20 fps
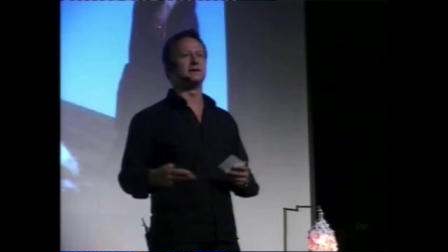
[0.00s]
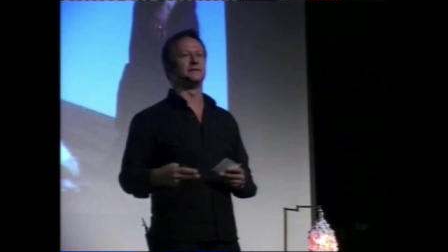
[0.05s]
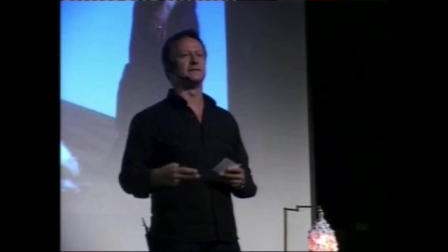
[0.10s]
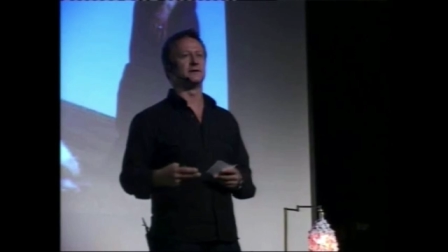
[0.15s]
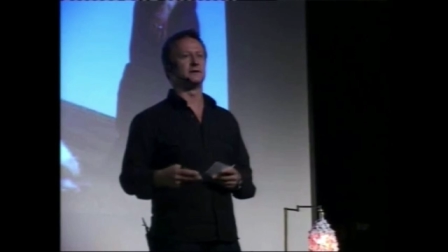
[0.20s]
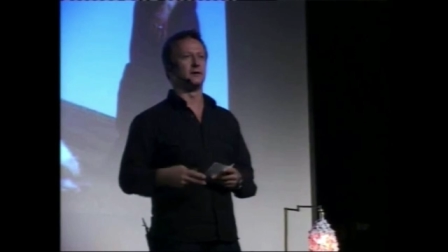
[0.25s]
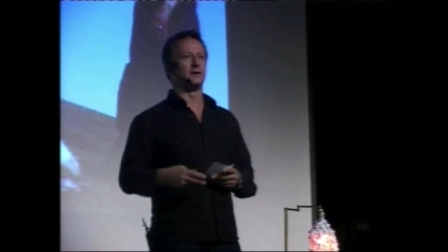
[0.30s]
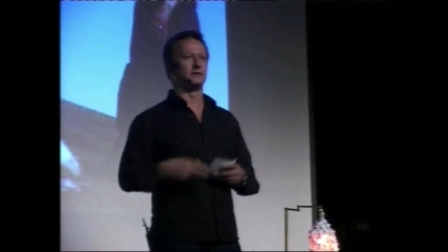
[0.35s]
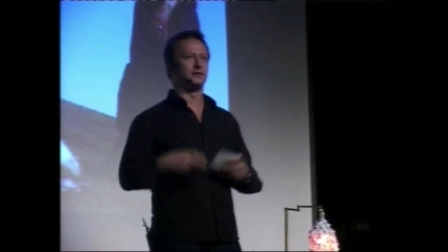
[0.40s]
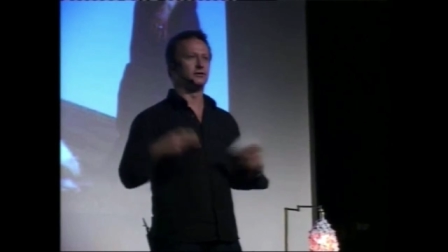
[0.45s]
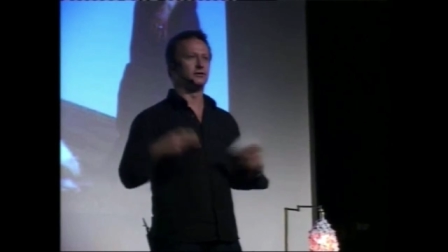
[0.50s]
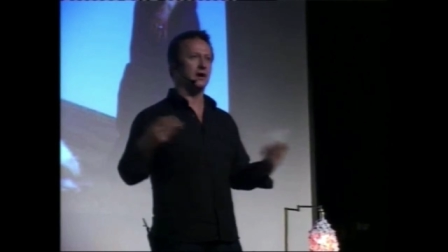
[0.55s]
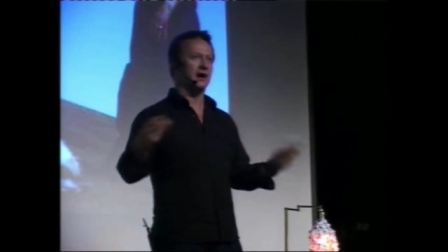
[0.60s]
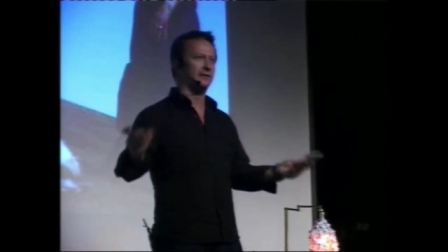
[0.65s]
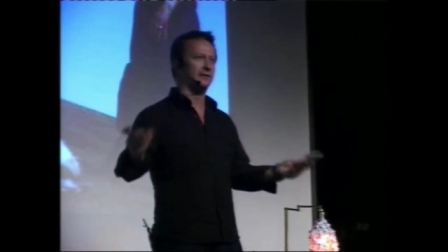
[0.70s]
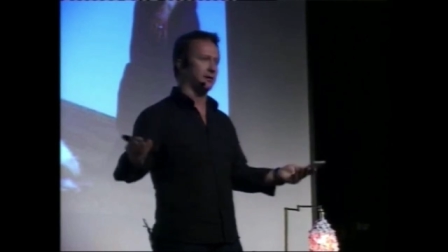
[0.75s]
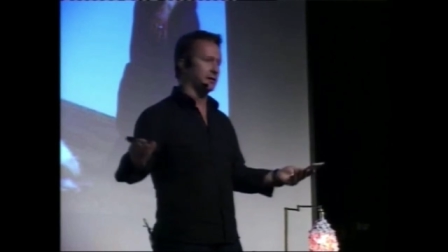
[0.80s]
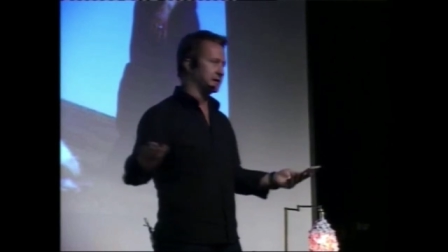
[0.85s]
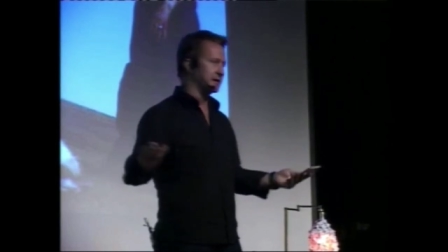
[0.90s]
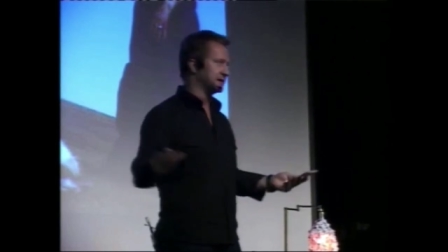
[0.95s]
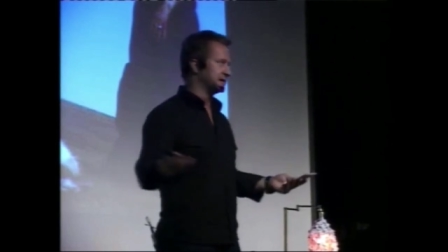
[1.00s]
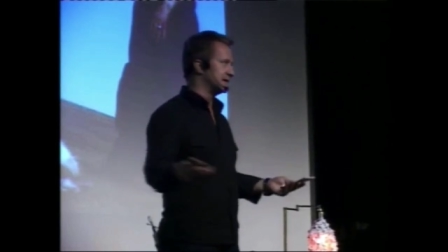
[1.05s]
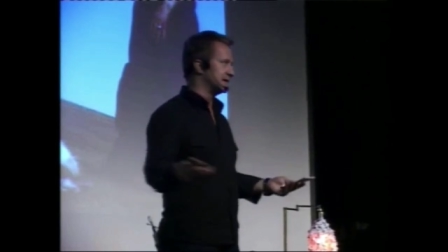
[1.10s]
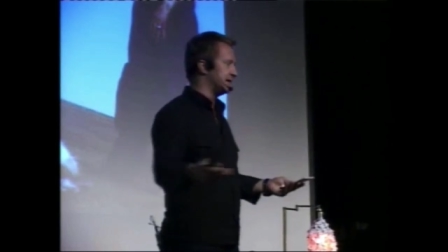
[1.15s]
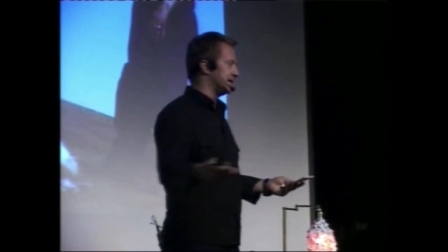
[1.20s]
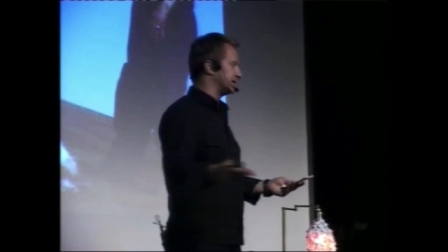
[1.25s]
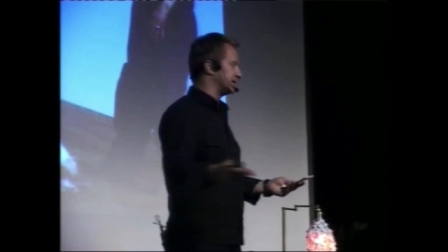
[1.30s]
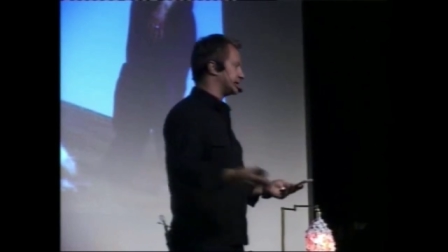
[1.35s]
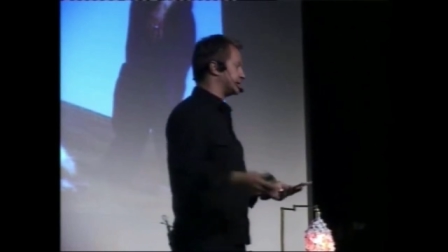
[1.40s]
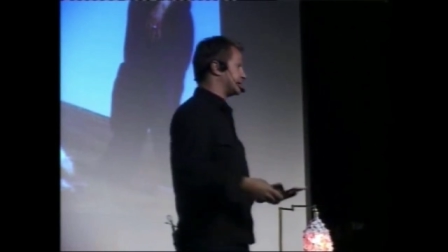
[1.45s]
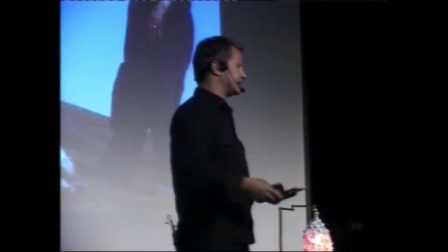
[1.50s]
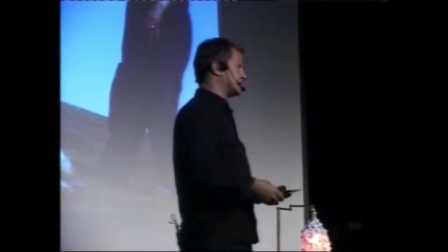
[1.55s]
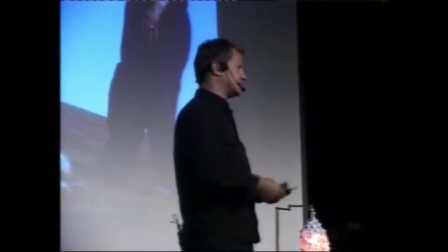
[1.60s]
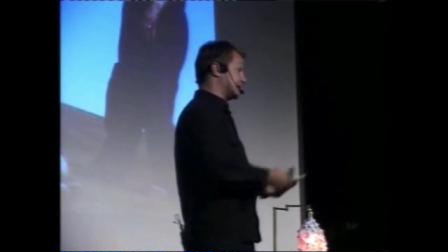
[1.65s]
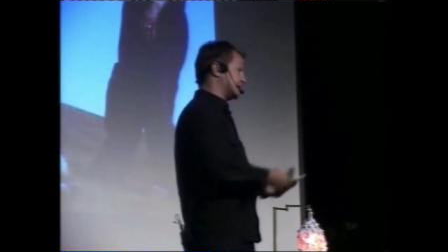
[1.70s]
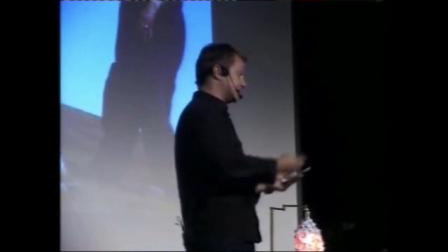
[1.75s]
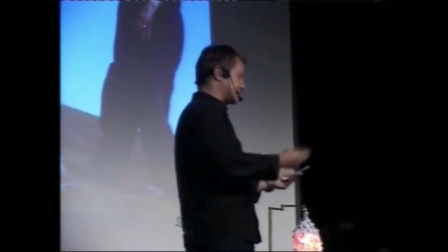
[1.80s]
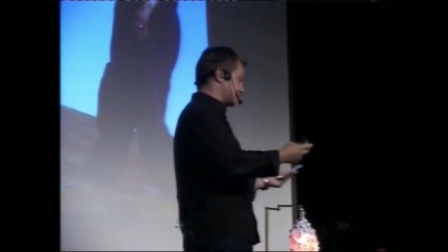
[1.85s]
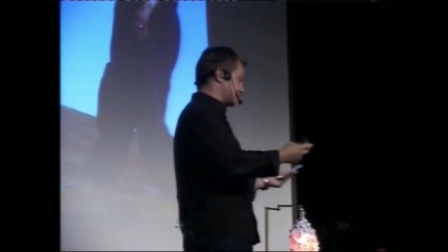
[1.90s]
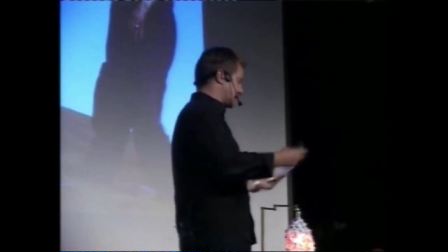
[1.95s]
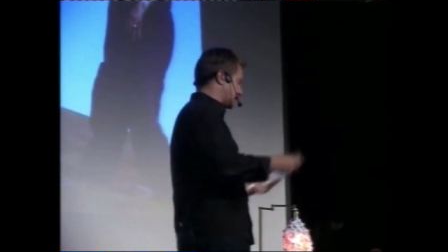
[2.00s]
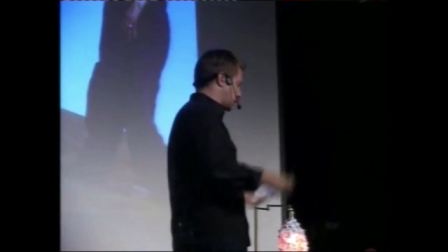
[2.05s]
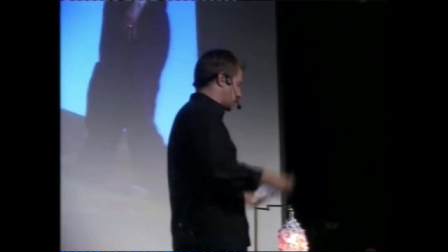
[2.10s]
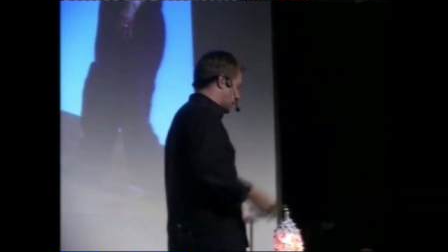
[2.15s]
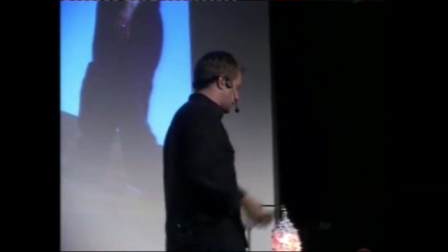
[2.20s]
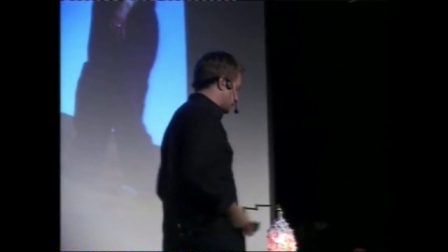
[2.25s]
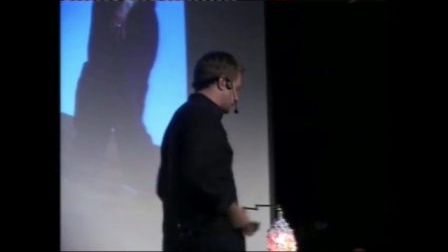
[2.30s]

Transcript: very difficult to travel on the seas because the seas can be